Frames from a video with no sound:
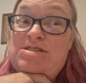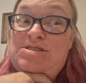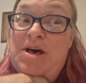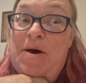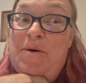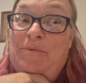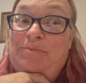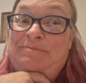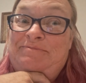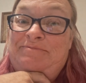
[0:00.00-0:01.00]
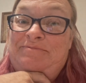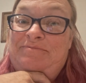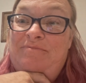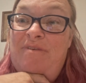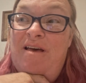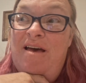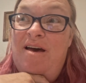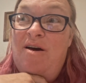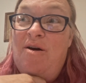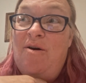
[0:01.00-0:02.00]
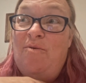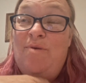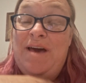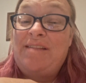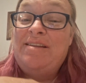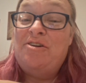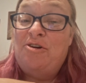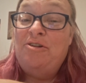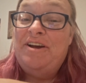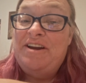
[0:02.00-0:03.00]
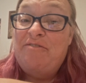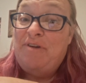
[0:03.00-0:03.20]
so we got there early enough.